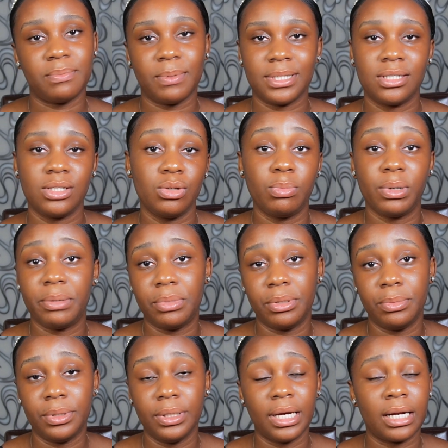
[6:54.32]
is passing you by,
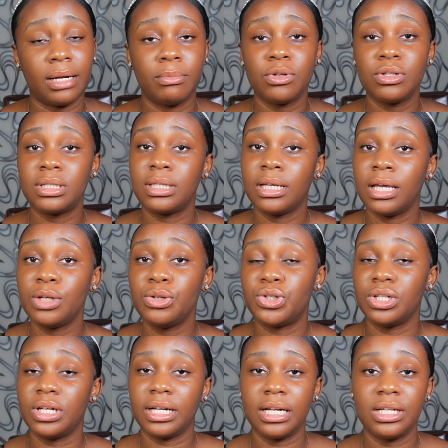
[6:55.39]
baby. And I'm not saying you
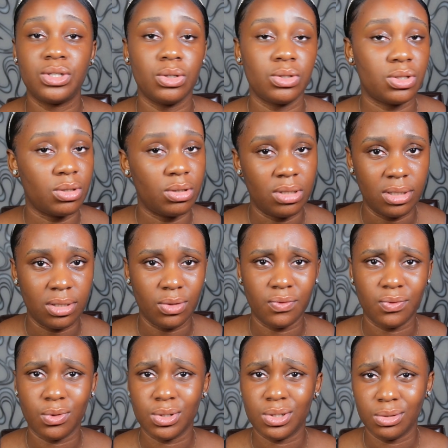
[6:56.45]
should neglect your studies,
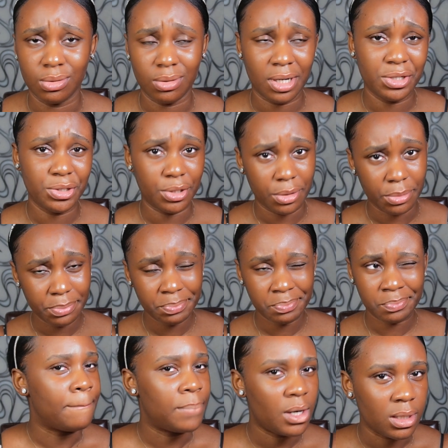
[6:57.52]
of course not, are you dumb?
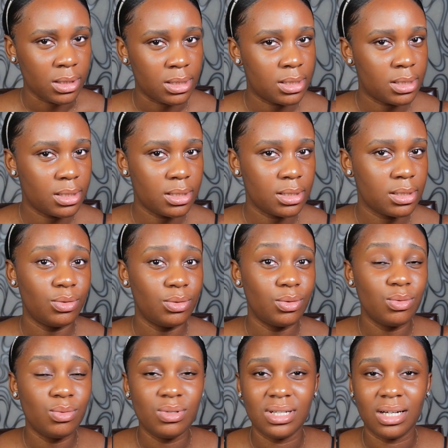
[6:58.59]
But
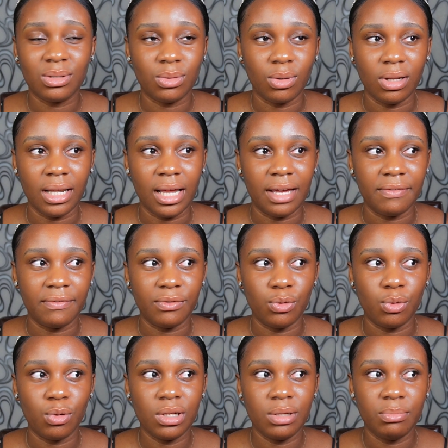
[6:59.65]
don't lose out on life.
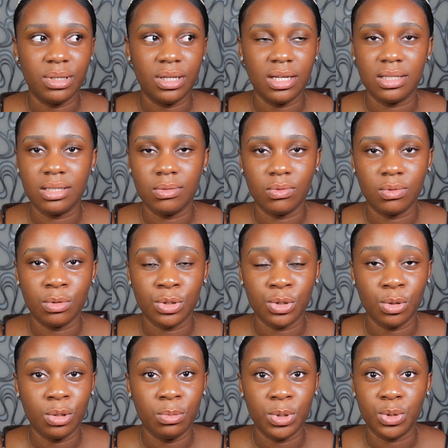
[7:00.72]
You only be 18 once,
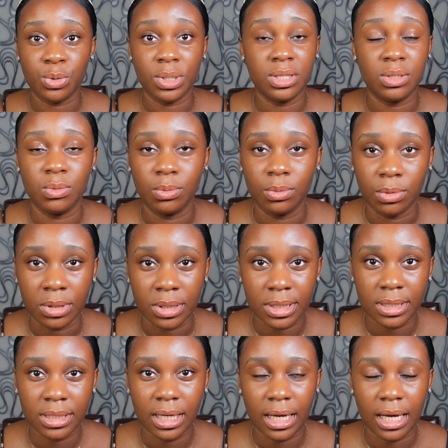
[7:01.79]
you only be 20
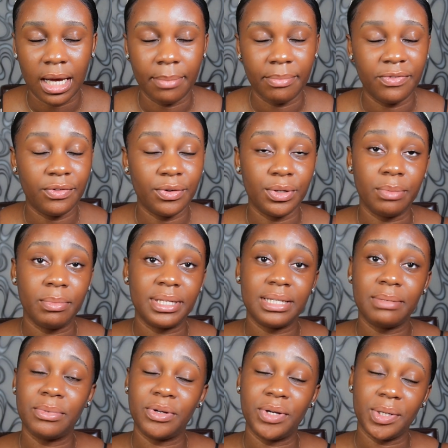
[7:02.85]
once. And before you know, by the
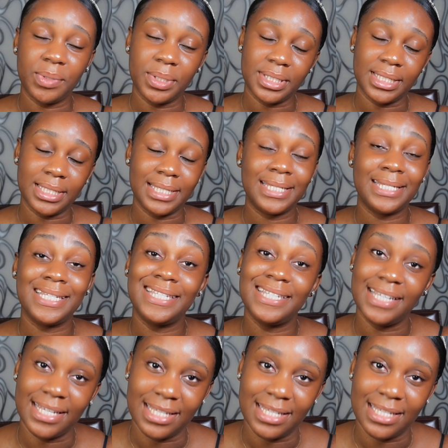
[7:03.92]
time you're graduating, 6